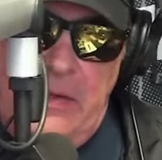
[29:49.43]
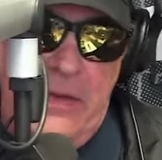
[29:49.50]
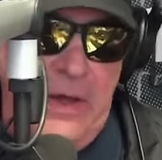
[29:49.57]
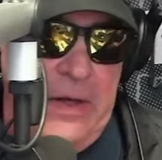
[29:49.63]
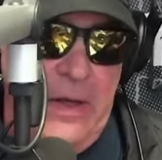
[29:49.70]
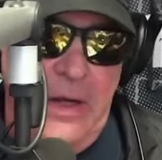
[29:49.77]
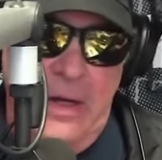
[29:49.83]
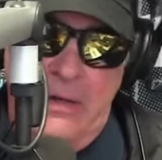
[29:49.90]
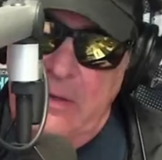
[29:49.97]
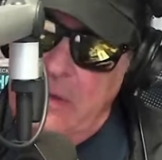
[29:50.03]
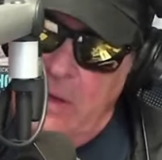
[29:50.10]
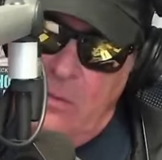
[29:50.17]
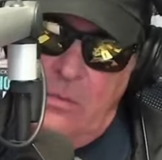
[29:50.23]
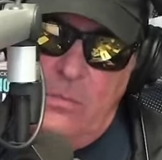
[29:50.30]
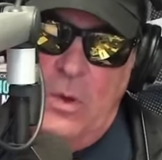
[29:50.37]
then, and
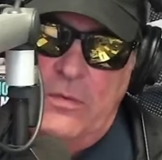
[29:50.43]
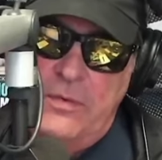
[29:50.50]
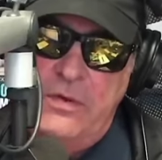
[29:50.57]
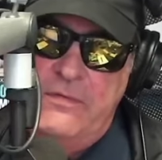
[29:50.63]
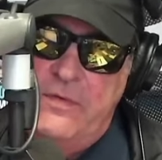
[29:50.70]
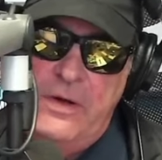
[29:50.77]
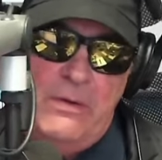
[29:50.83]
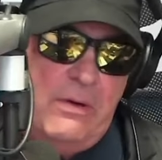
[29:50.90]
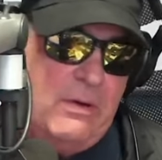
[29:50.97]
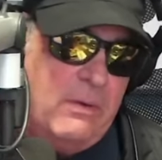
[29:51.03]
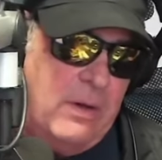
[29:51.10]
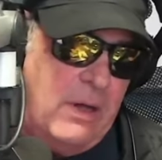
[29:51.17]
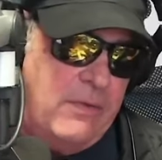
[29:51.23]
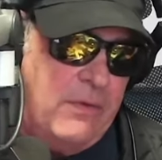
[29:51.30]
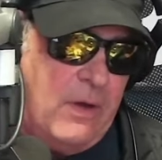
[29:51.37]
they were both inferior.
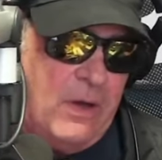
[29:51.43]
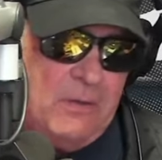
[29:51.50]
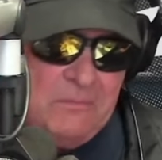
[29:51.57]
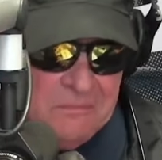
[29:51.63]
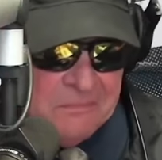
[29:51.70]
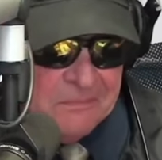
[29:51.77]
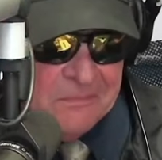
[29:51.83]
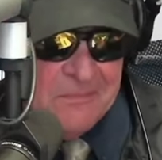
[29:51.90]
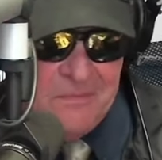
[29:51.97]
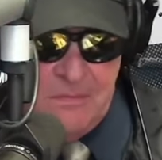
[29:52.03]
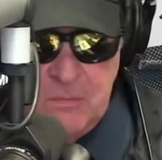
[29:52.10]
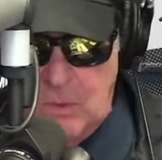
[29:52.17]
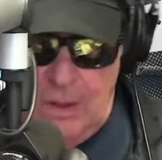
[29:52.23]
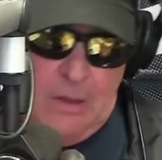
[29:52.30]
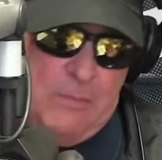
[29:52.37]
And I thought,
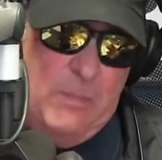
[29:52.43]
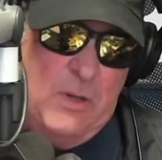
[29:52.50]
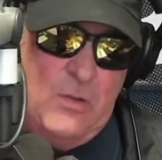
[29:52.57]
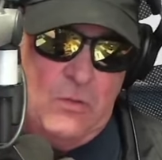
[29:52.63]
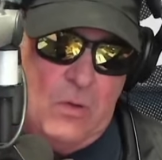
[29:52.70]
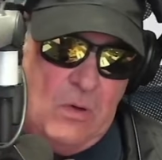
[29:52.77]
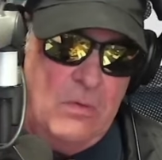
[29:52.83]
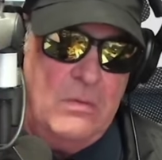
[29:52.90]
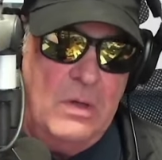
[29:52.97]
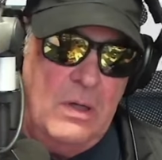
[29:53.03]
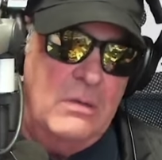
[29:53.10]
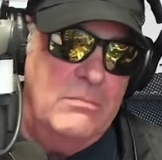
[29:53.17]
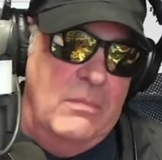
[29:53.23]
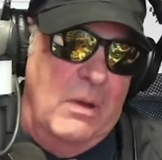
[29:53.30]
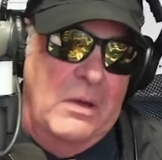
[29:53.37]
well, Patron,
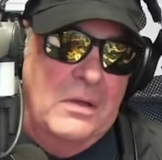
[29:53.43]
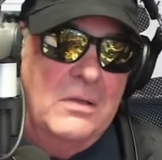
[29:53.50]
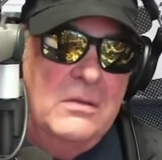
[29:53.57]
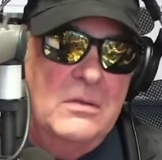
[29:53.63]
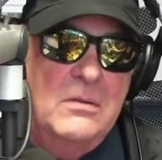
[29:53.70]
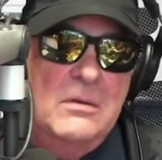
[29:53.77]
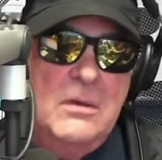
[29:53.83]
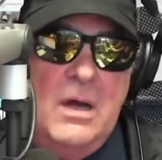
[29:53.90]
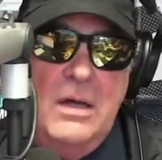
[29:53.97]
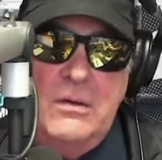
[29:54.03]
I